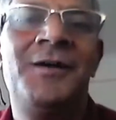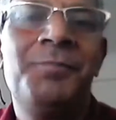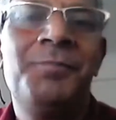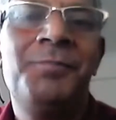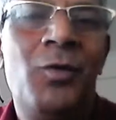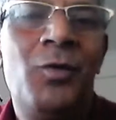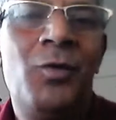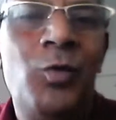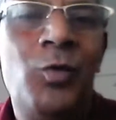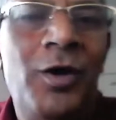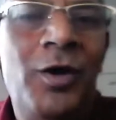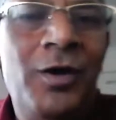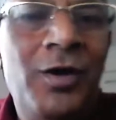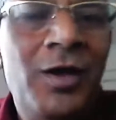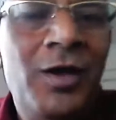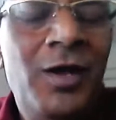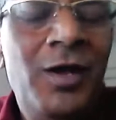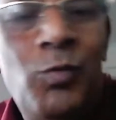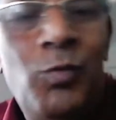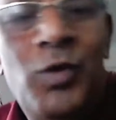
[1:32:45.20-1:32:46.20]
word
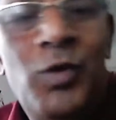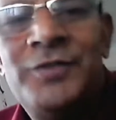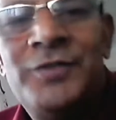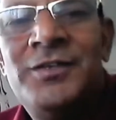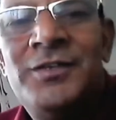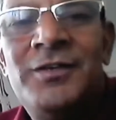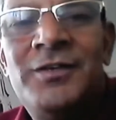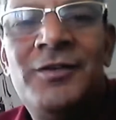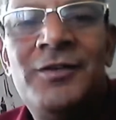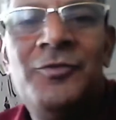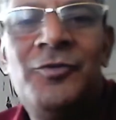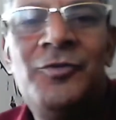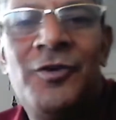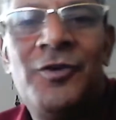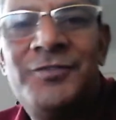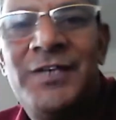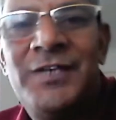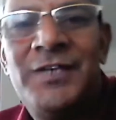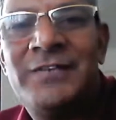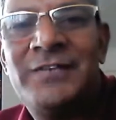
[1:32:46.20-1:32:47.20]
was
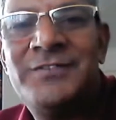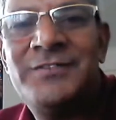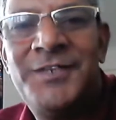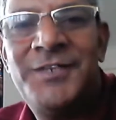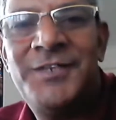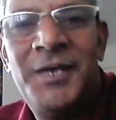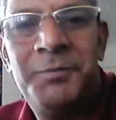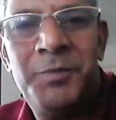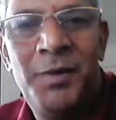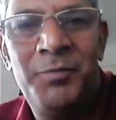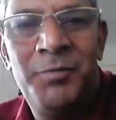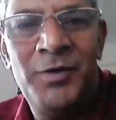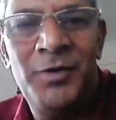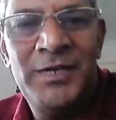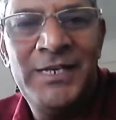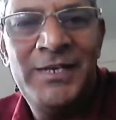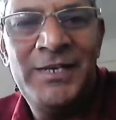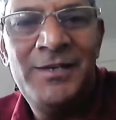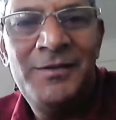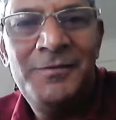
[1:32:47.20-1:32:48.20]
not accented
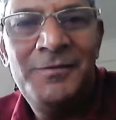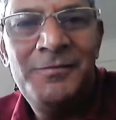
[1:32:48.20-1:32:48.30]
properly.